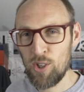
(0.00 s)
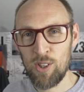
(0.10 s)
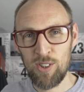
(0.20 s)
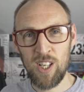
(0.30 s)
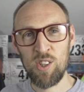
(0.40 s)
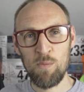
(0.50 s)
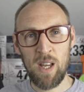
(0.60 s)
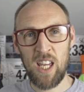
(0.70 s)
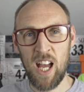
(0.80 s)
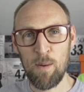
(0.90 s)
to do the things that
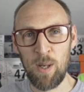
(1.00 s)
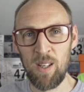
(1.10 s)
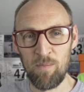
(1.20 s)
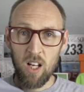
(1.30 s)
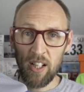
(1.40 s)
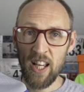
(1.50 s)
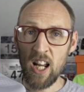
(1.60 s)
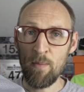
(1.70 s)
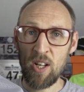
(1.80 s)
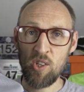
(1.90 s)
make you happy. I
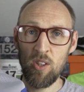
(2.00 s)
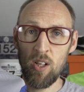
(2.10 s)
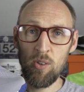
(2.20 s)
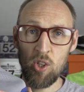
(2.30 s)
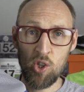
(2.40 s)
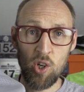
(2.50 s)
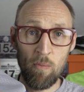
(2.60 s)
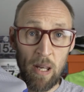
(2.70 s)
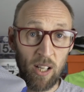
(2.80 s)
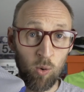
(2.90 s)
can imagine though this
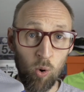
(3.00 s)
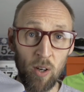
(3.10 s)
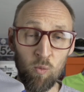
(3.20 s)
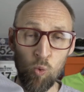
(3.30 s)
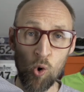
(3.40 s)
shoe being quite